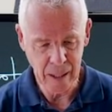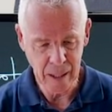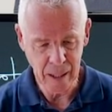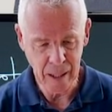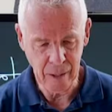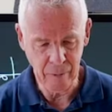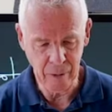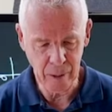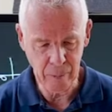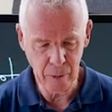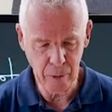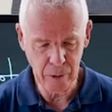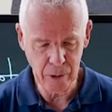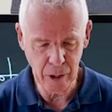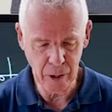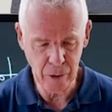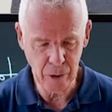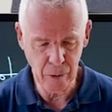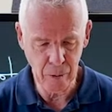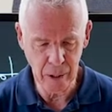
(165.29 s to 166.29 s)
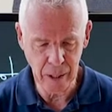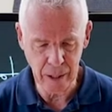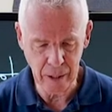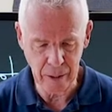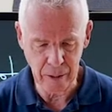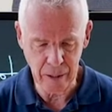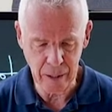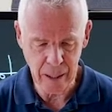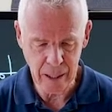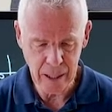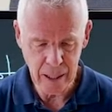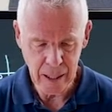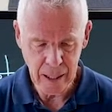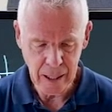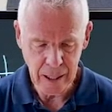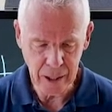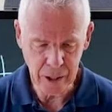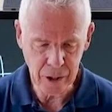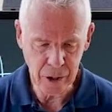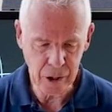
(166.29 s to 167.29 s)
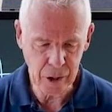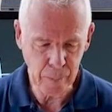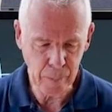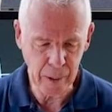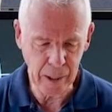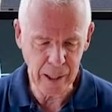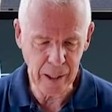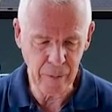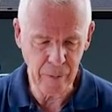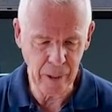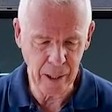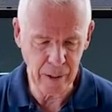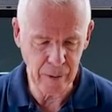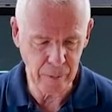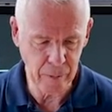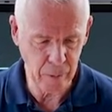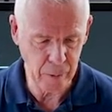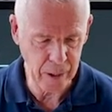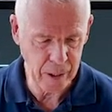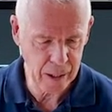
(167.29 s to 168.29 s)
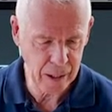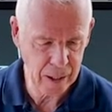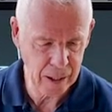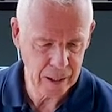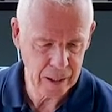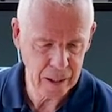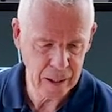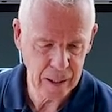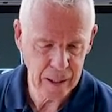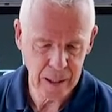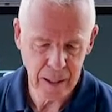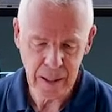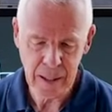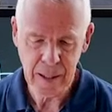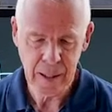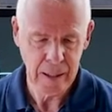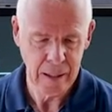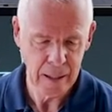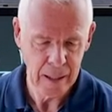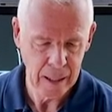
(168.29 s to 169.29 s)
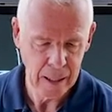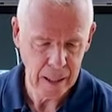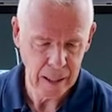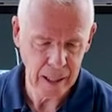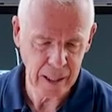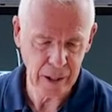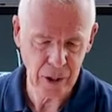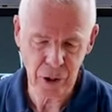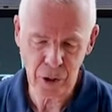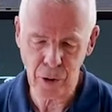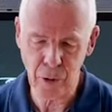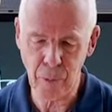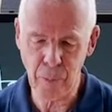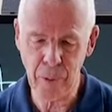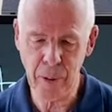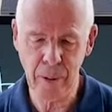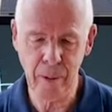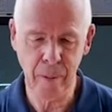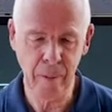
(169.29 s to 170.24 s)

And what I'm going to do here is just play around with a soap